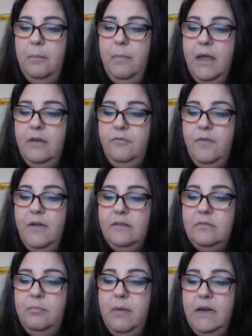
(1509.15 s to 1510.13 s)
Men
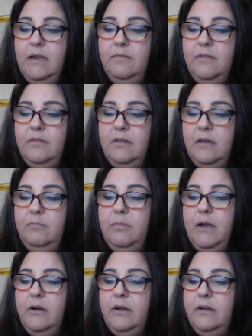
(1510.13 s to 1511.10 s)
face many of the same
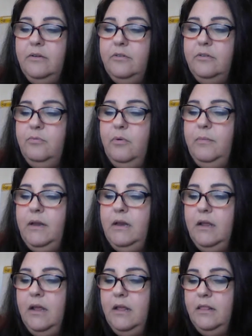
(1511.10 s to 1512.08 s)
barriers as
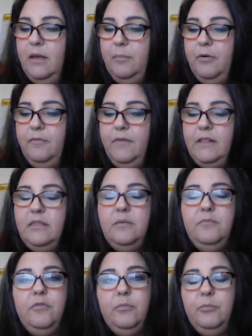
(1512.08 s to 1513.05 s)
women that prevent
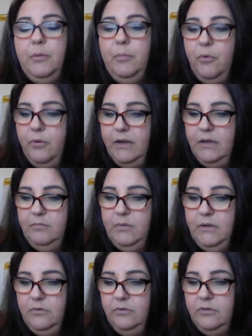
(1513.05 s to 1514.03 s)
them from reporting
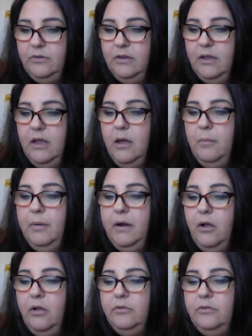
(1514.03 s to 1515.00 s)
abuse,
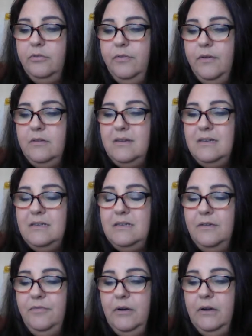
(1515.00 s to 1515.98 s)
but also face a
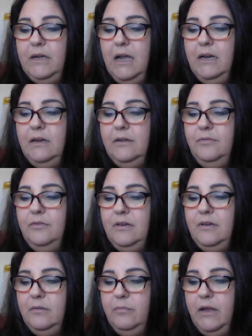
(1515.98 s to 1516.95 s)
different kind of
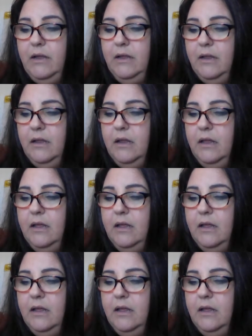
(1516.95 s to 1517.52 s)
stigma,